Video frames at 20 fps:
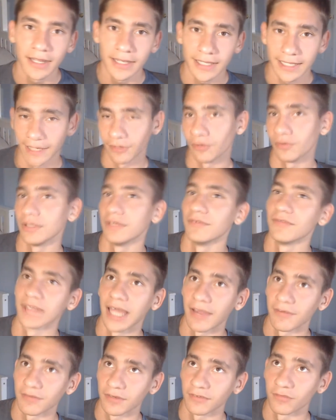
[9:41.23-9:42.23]
And I don't even
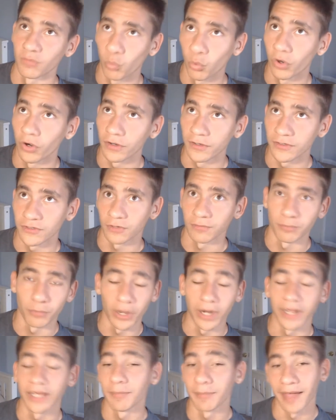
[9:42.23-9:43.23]
have enough words or
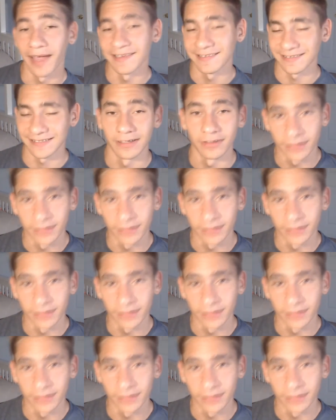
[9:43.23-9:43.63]
brain capacity